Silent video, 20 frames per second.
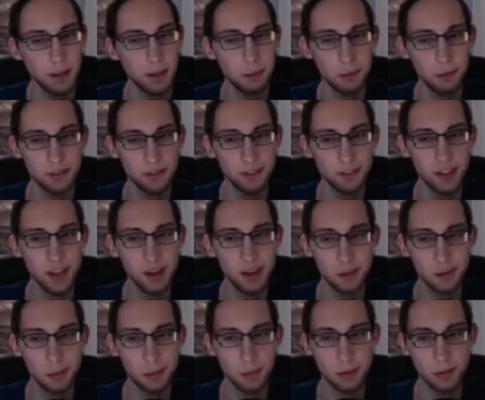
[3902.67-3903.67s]
that was
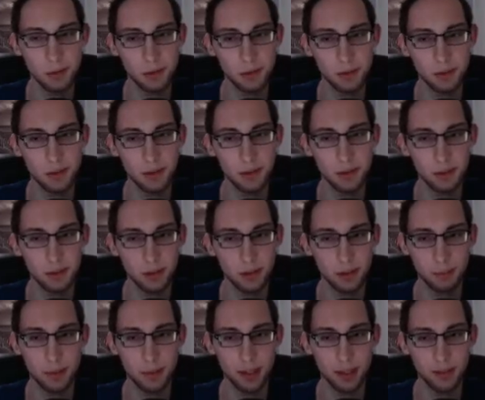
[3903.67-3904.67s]
terrible, dude.
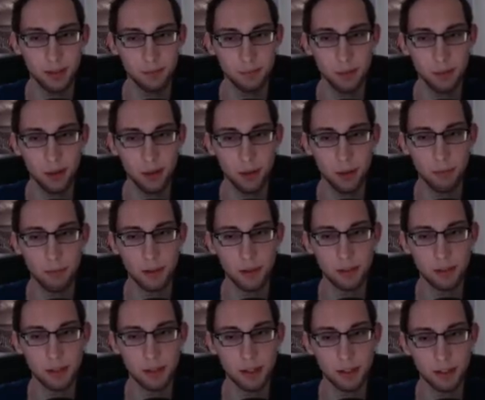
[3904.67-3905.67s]
It might even be a three
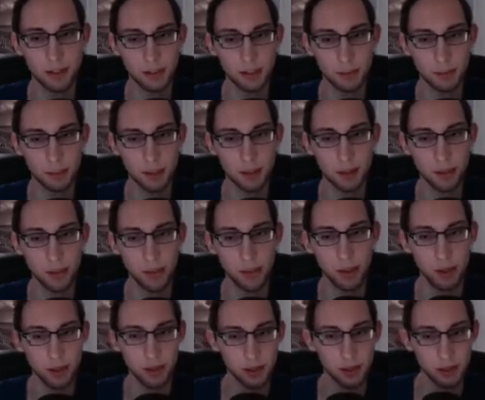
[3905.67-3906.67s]
cycle, but I
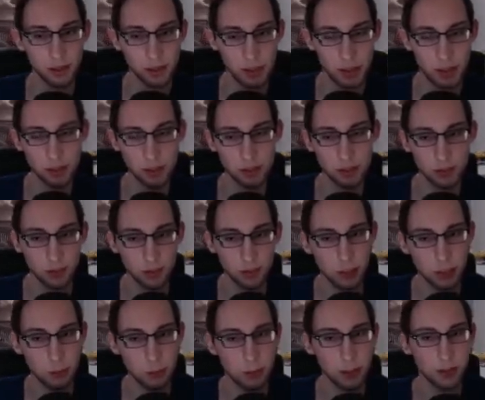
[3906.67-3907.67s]
think that should
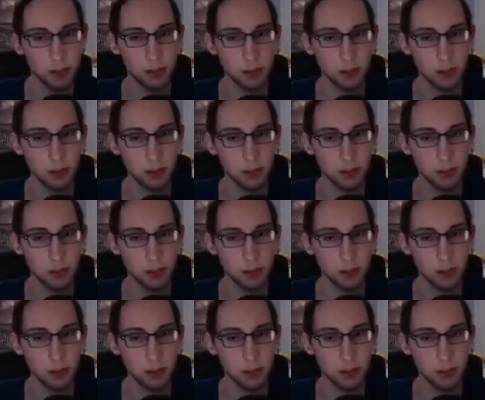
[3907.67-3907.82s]
still be good